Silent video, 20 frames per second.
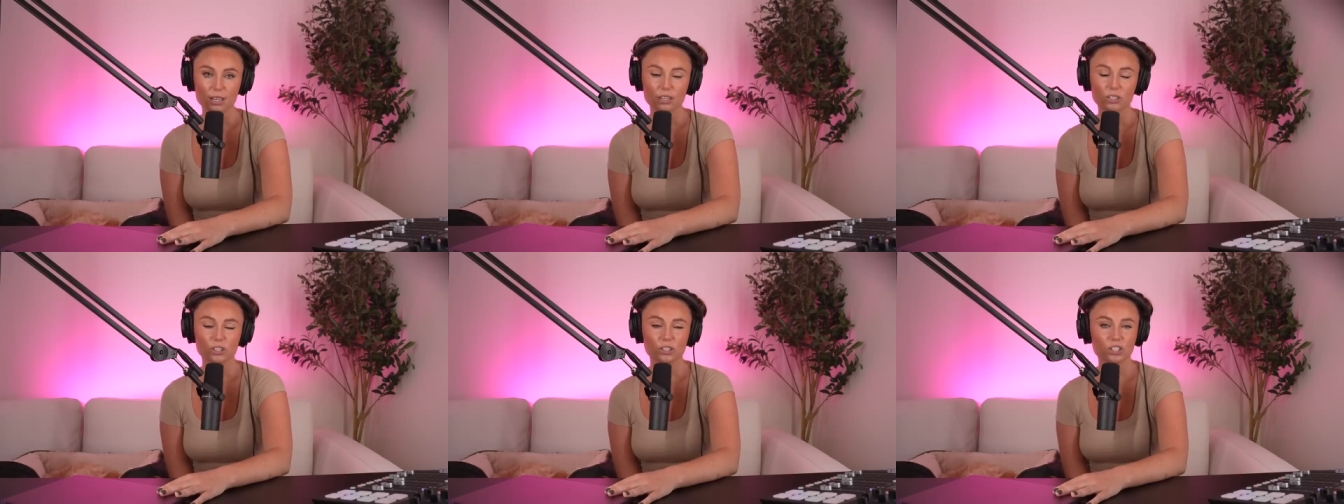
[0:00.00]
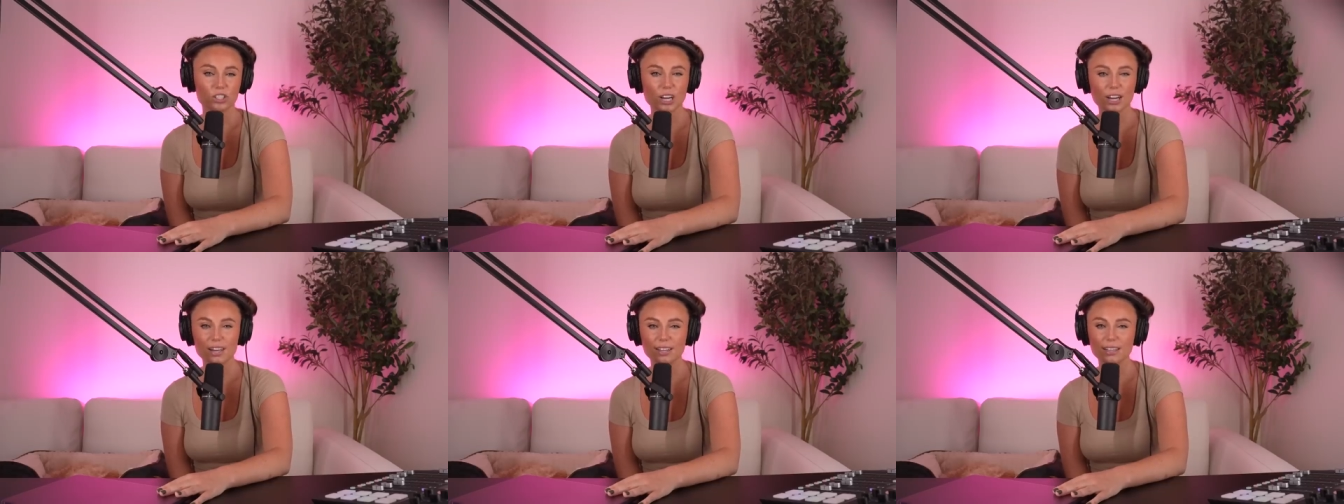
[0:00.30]

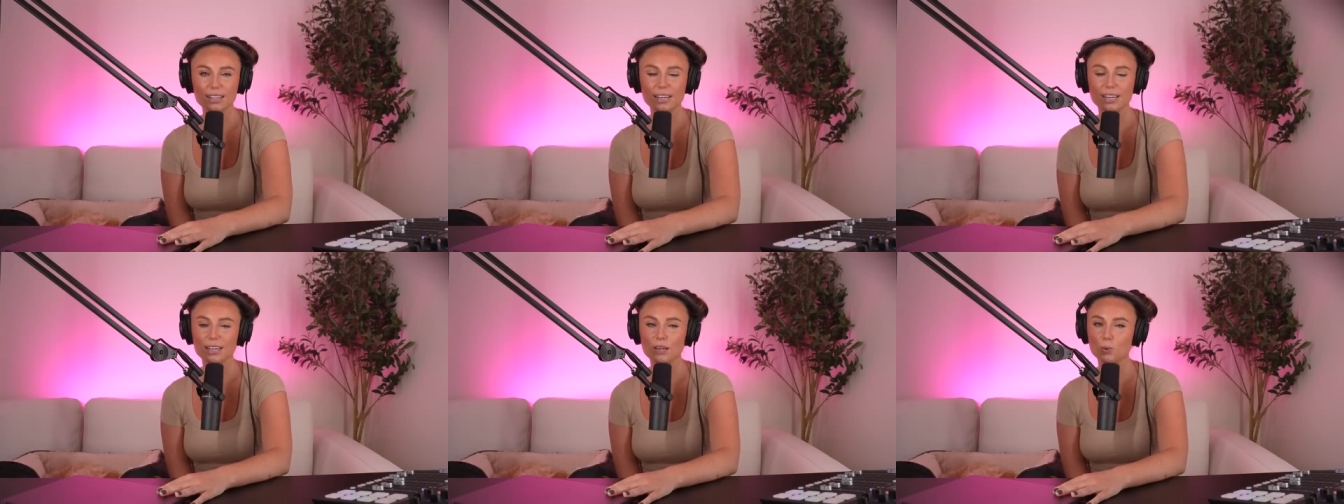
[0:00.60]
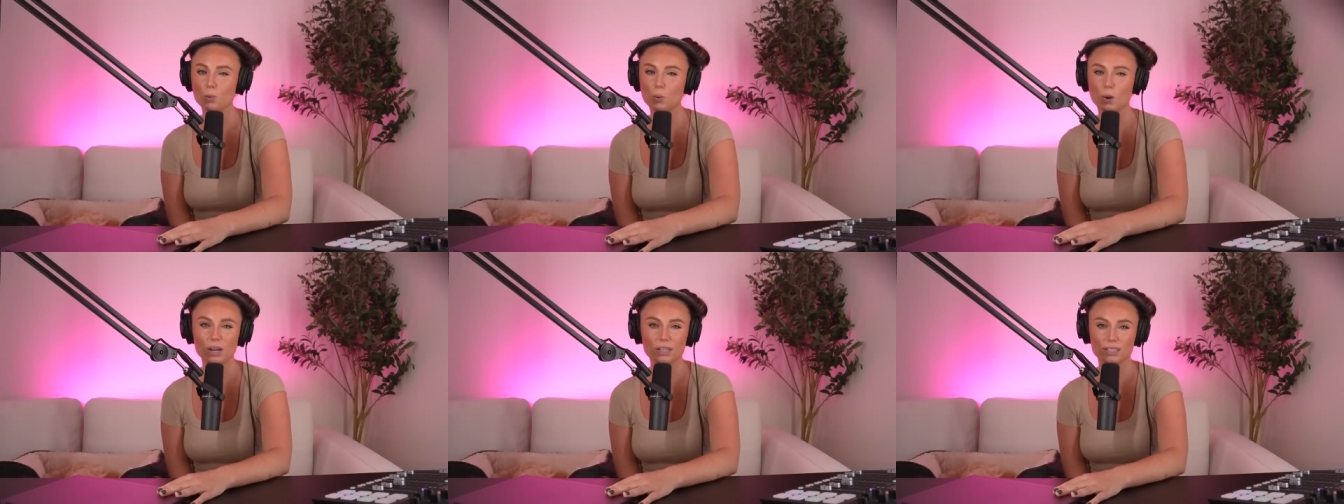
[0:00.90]
Shelly
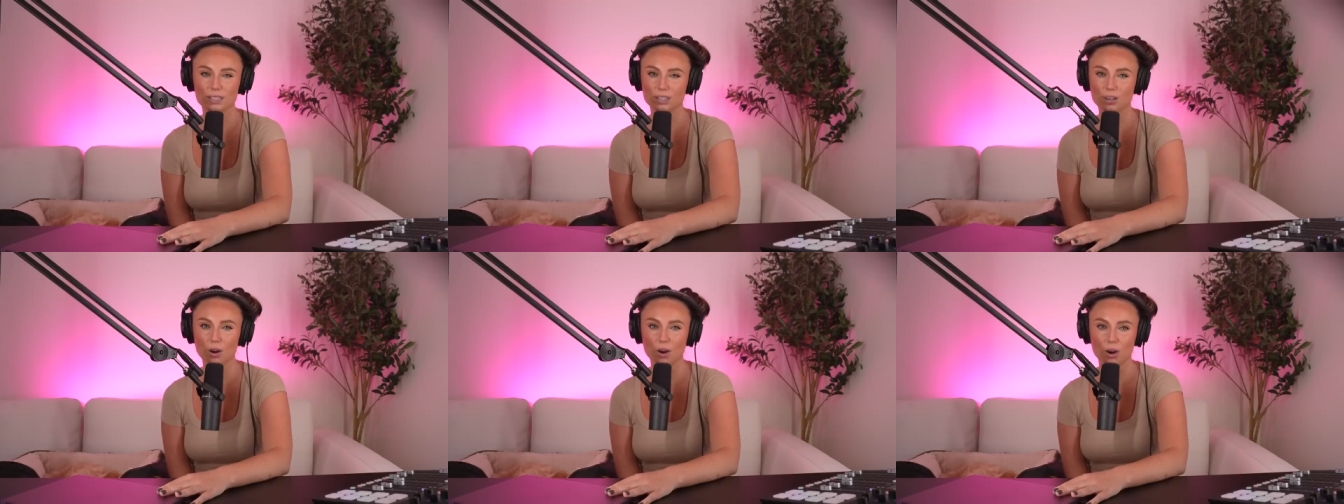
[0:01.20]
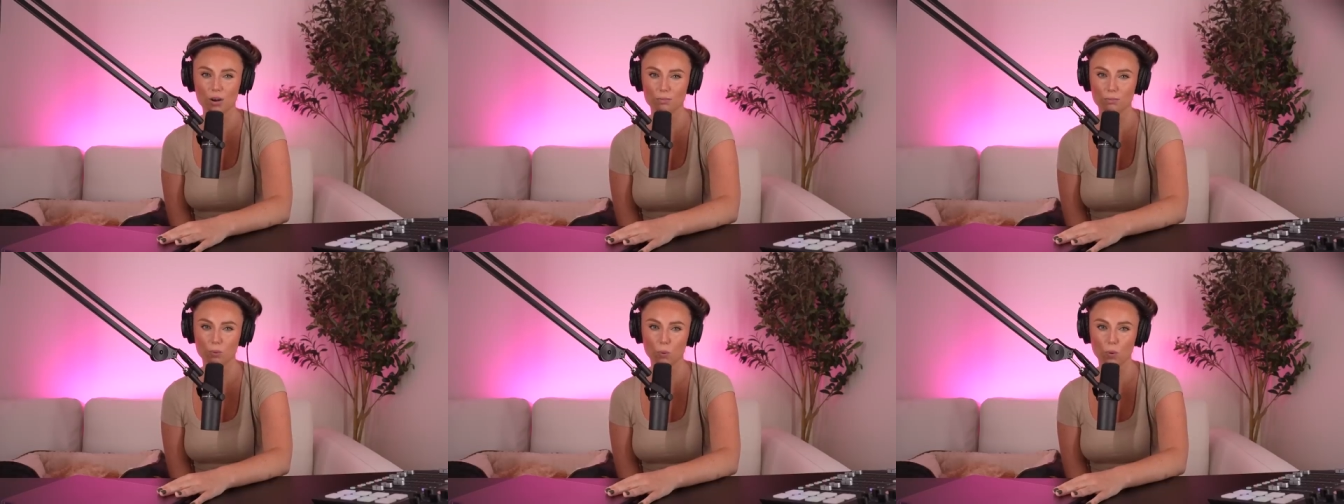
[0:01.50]
wasn't
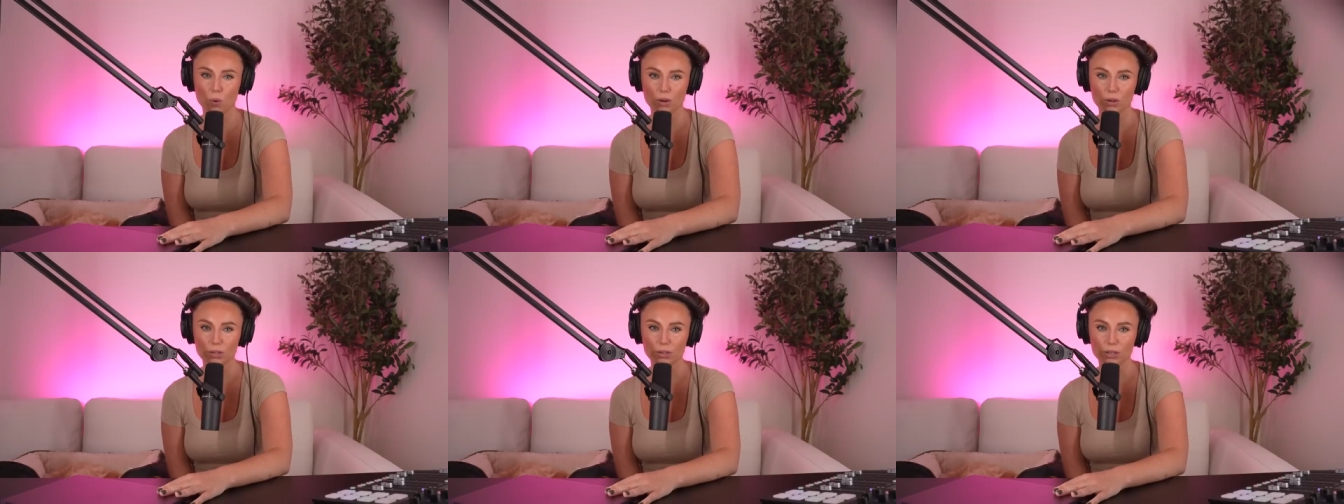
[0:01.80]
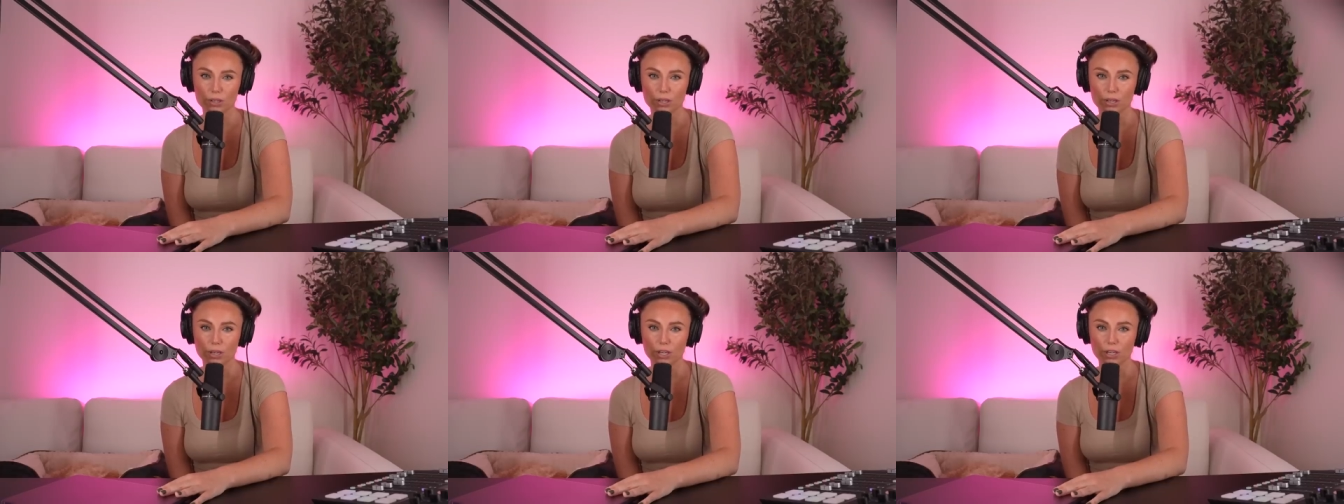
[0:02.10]
on board.